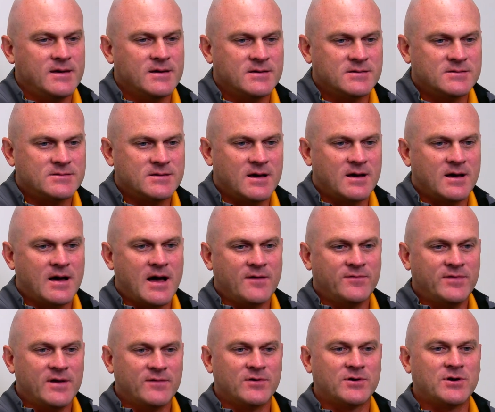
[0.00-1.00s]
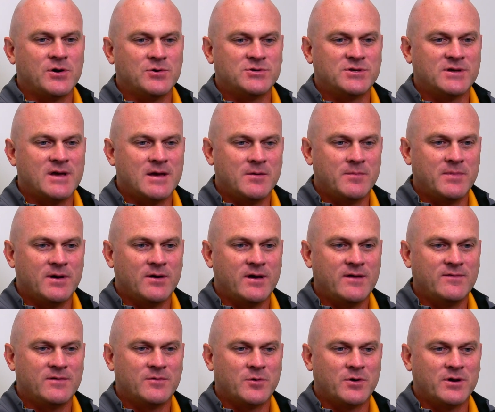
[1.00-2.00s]
is. I've never coached a game at
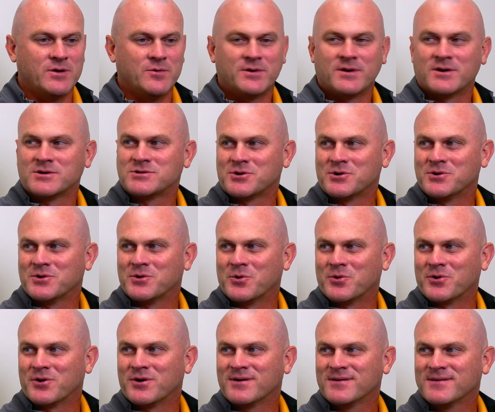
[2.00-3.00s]
Belhaven where he wasn't our starting corner.